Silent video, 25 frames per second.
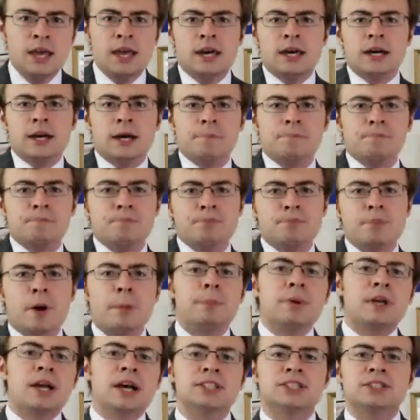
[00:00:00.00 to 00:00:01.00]
blah, but
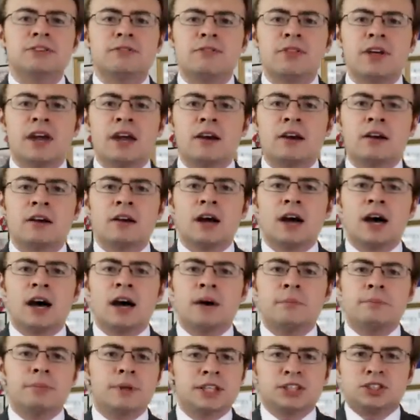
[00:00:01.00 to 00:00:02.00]
because of their,
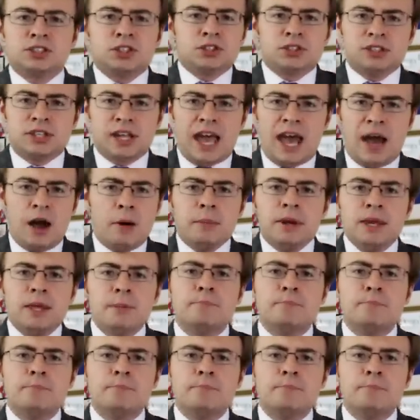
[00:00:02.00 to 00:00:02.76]
because just how many